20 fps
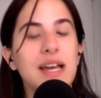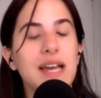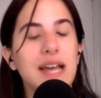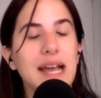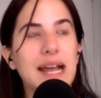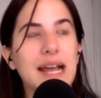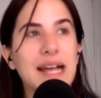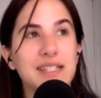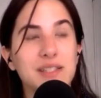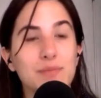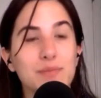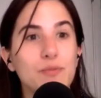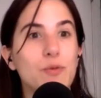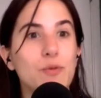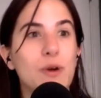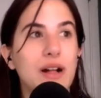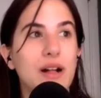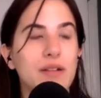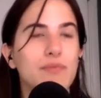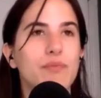has,
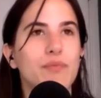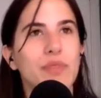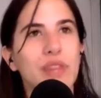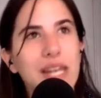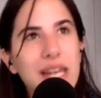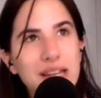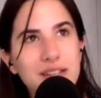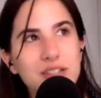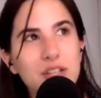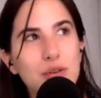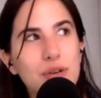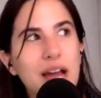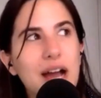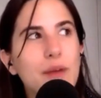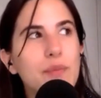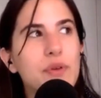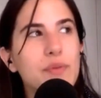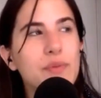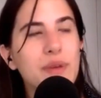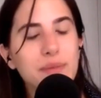well, less so now,
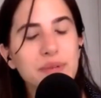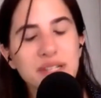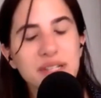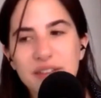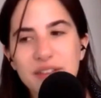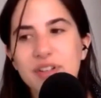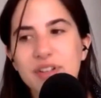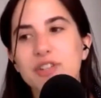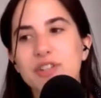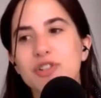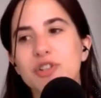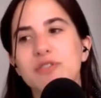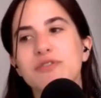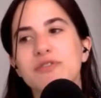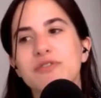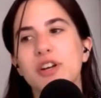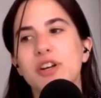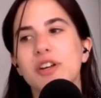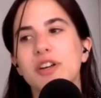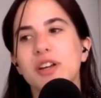but maybe definitely true
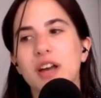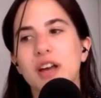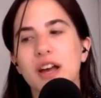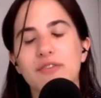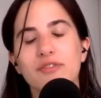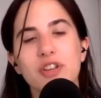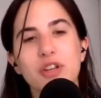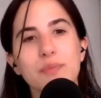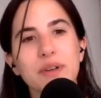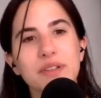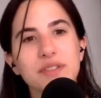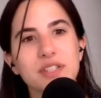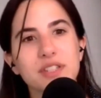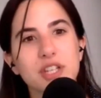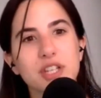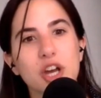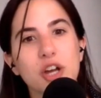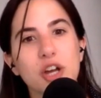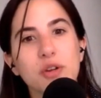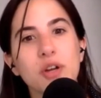for a few months
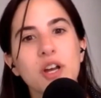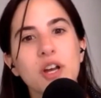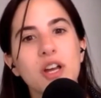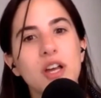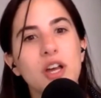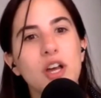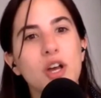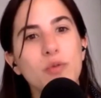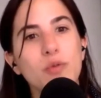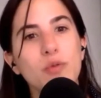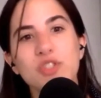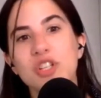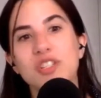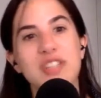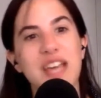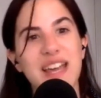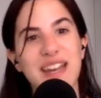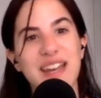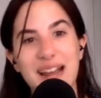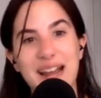ago, was just
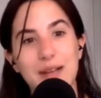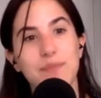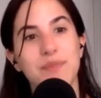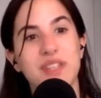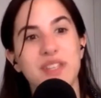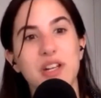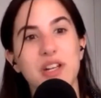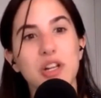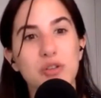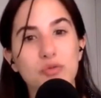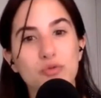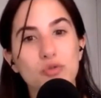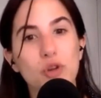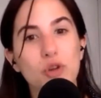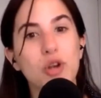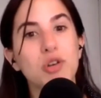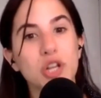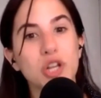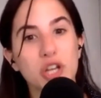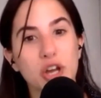that absolute
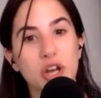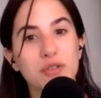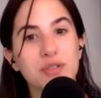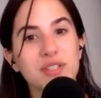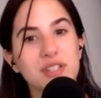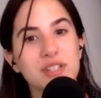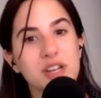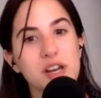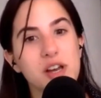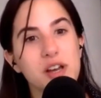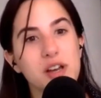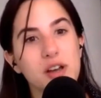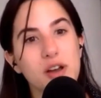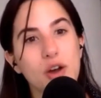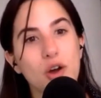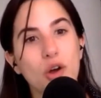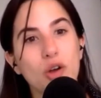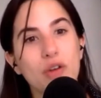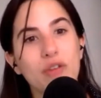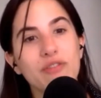roller coaster
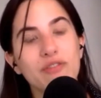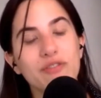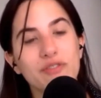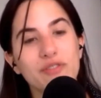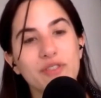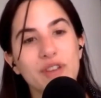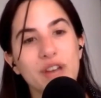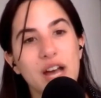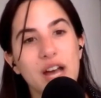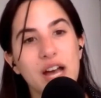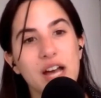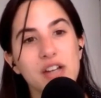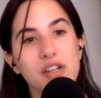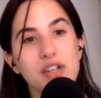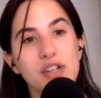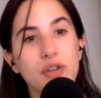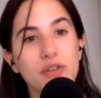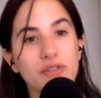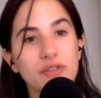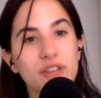of
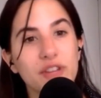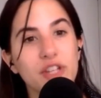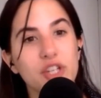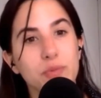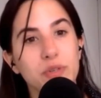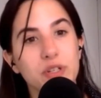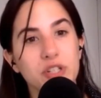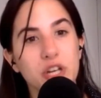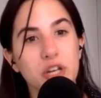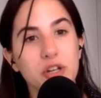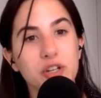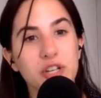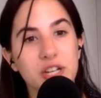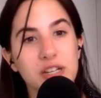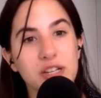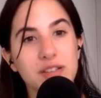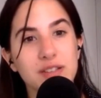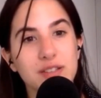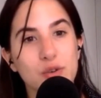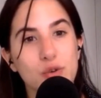non-fungible
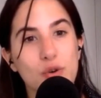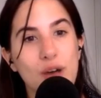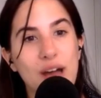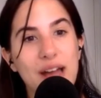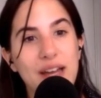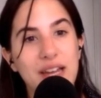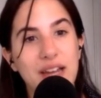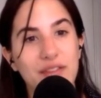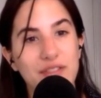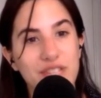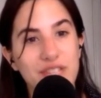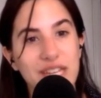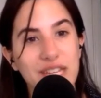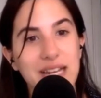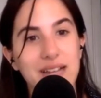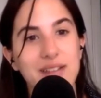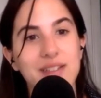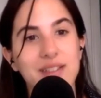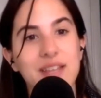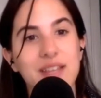tokens, or
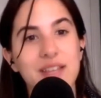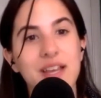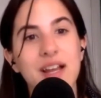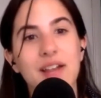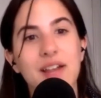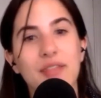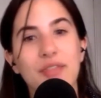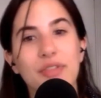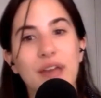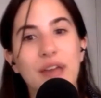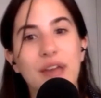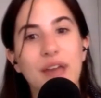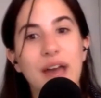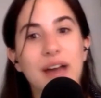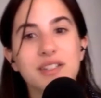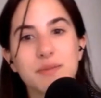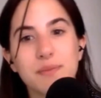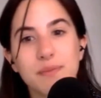NFTs, that